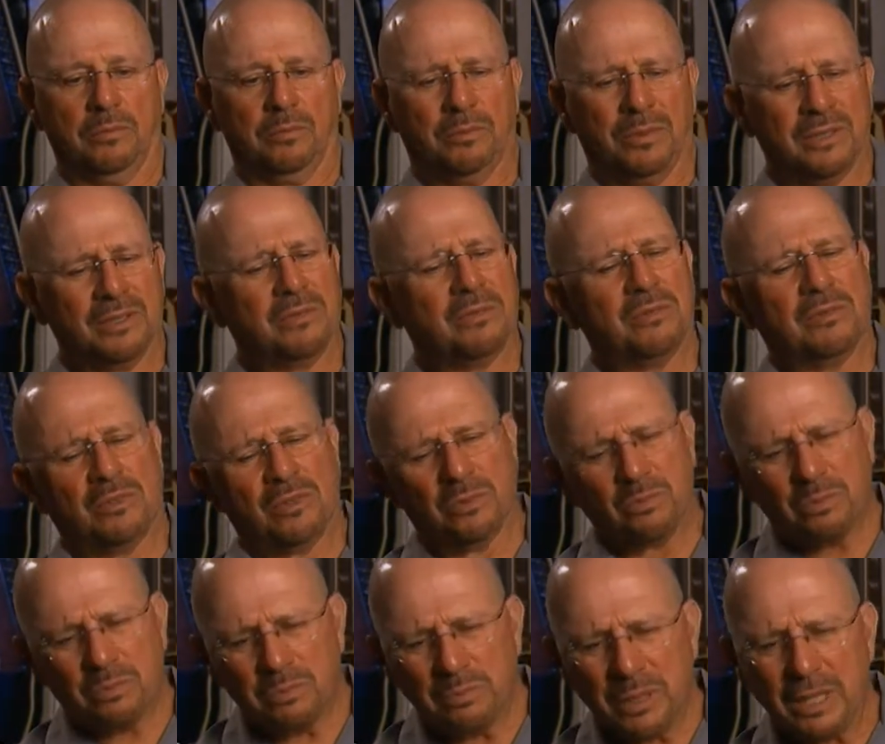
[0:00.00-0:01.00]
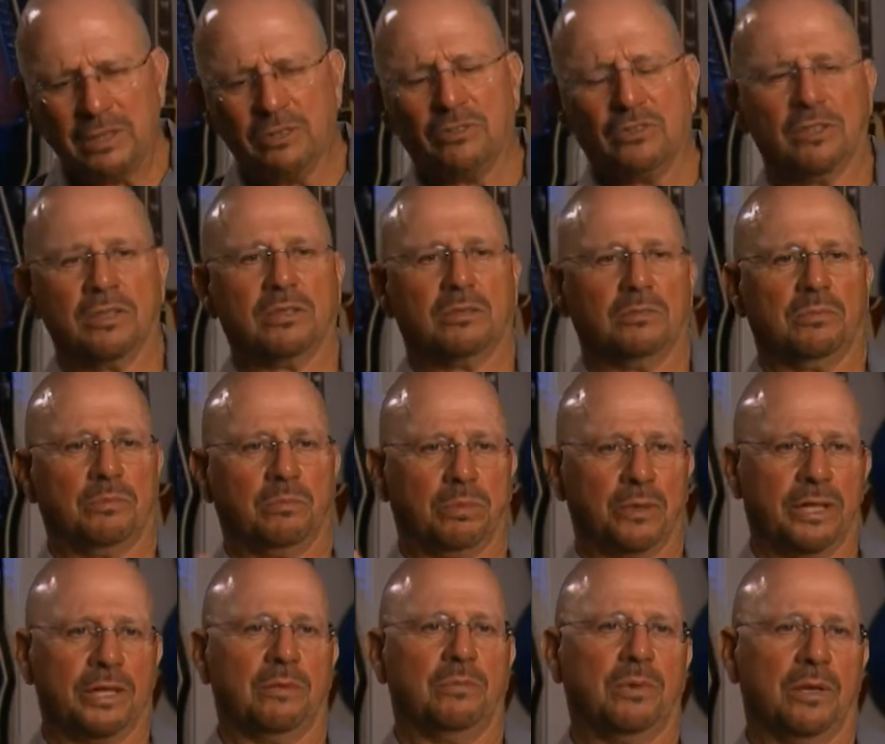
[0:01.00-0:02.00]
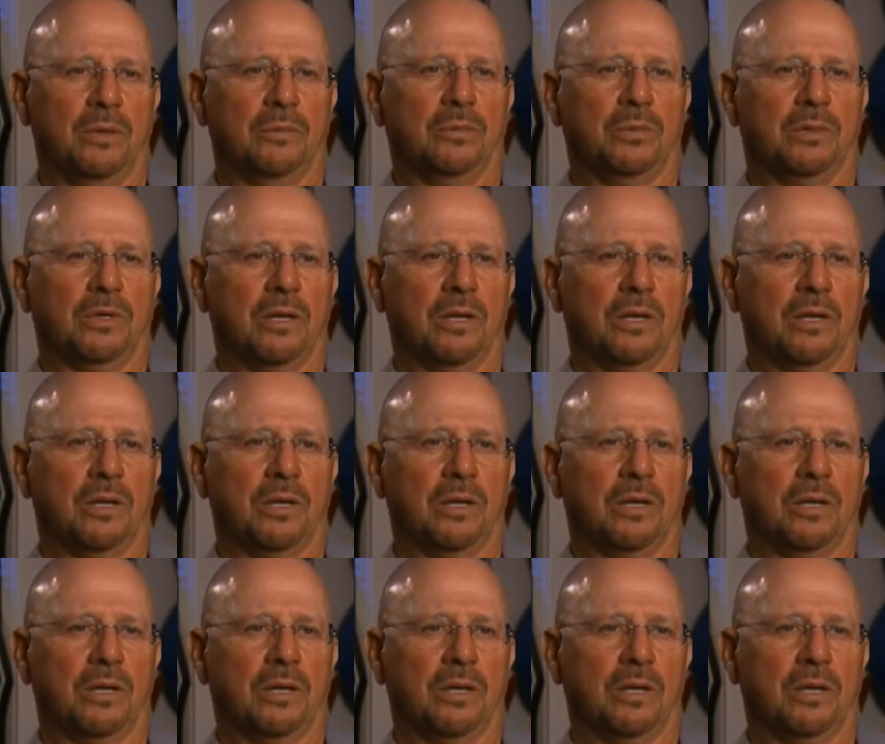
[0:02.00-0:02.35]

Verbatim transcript: But the basic blank paper